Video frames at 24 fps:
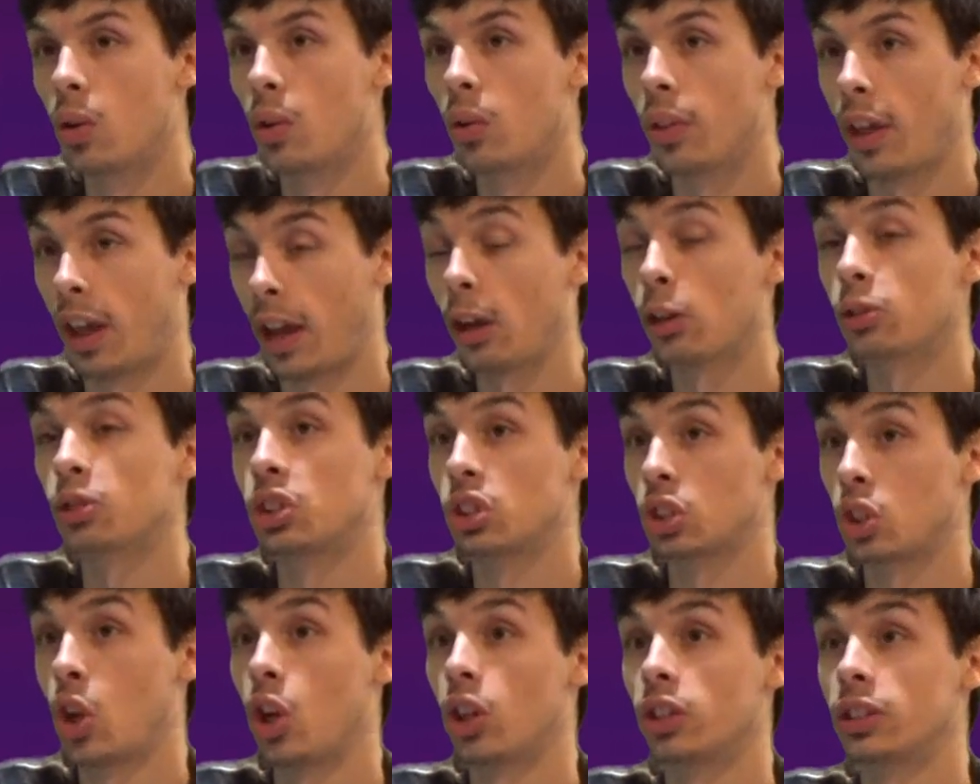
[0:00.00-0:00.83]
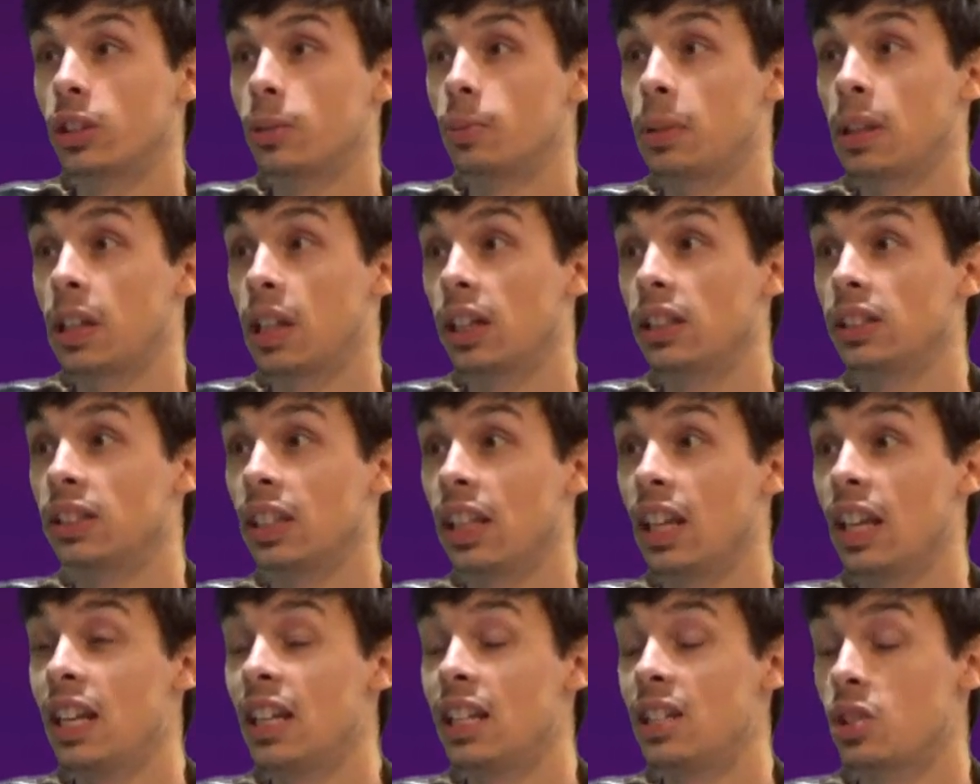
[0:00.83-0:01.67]
The house is haunted because
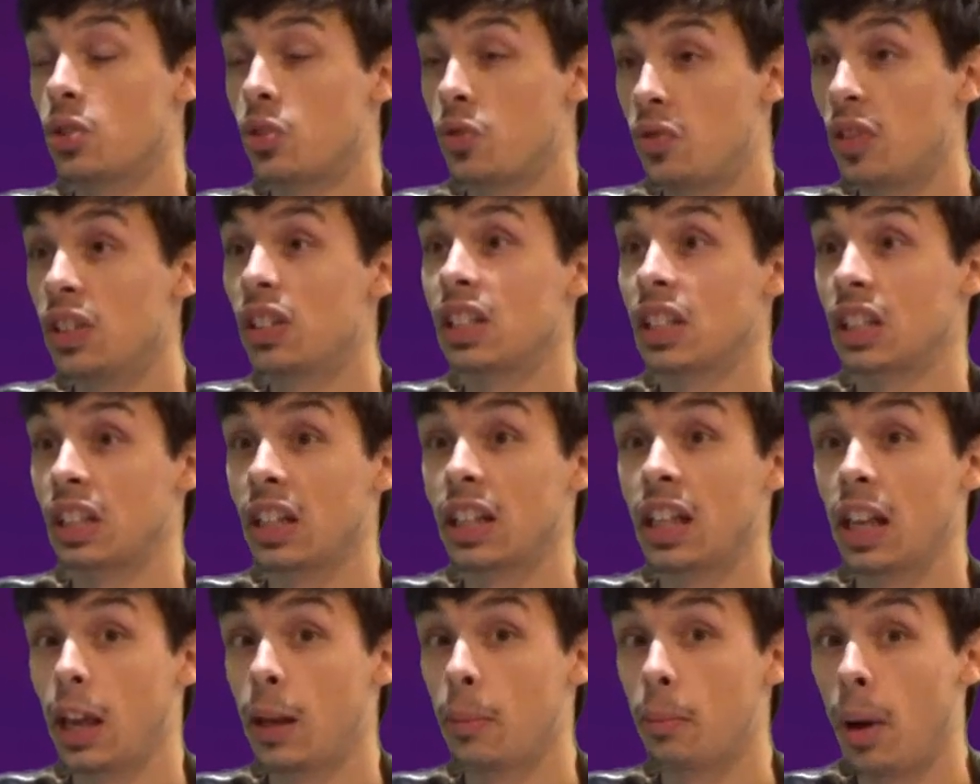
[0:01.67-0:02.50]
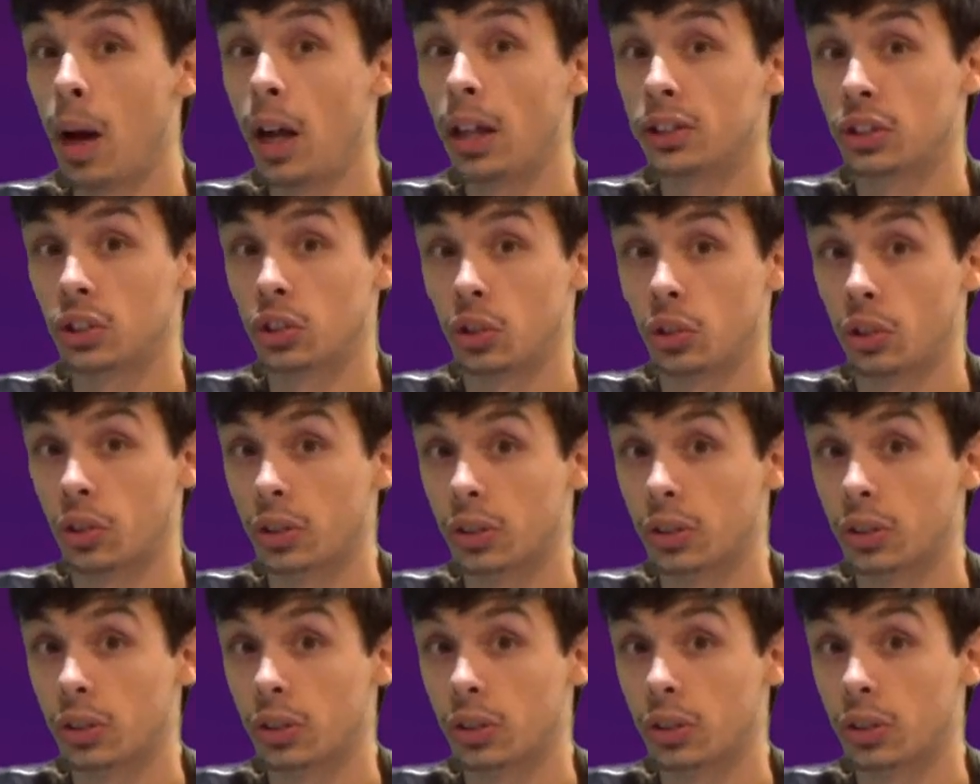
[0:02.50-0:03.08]
it is physically a monster.